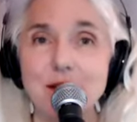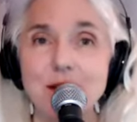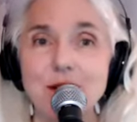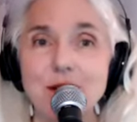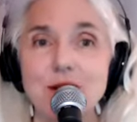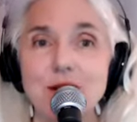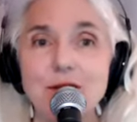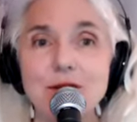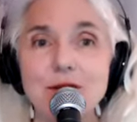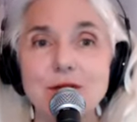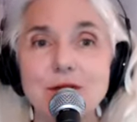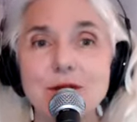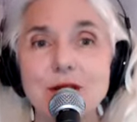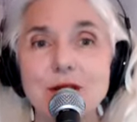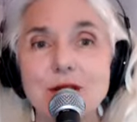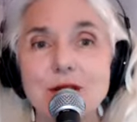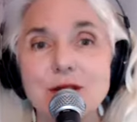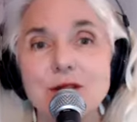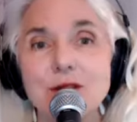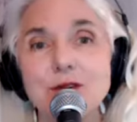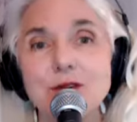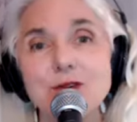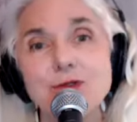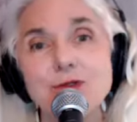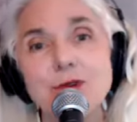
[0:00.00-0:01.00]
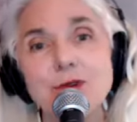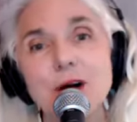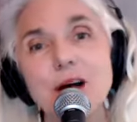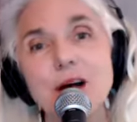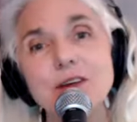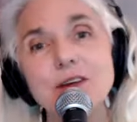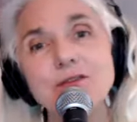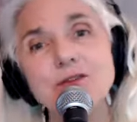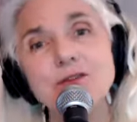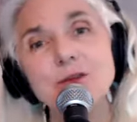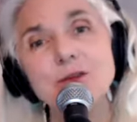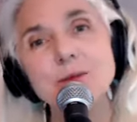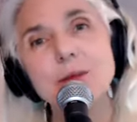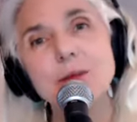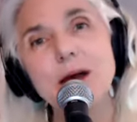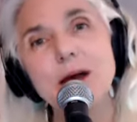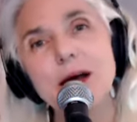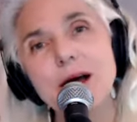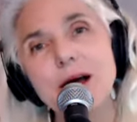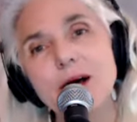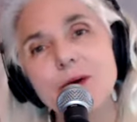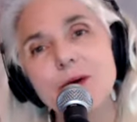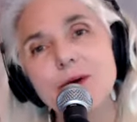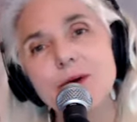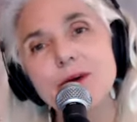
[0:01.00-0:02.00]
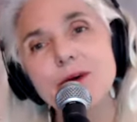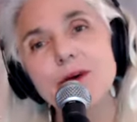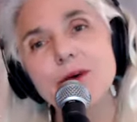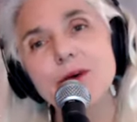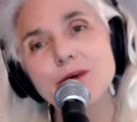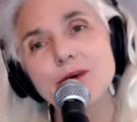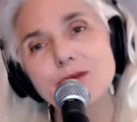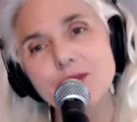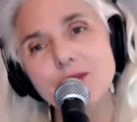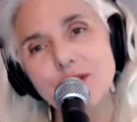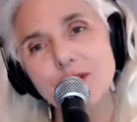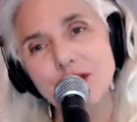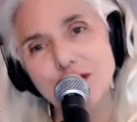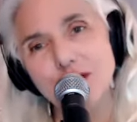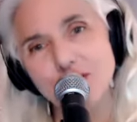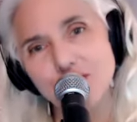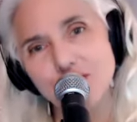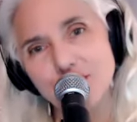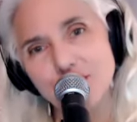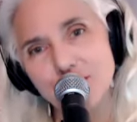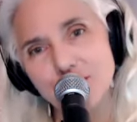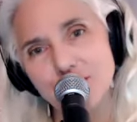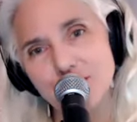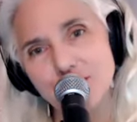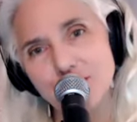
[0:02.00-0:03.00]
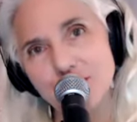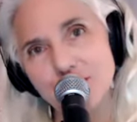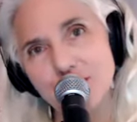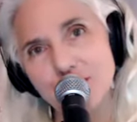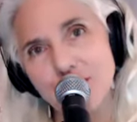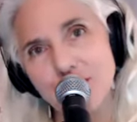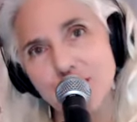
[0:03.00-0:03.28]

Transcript: You know, the drive for power over nature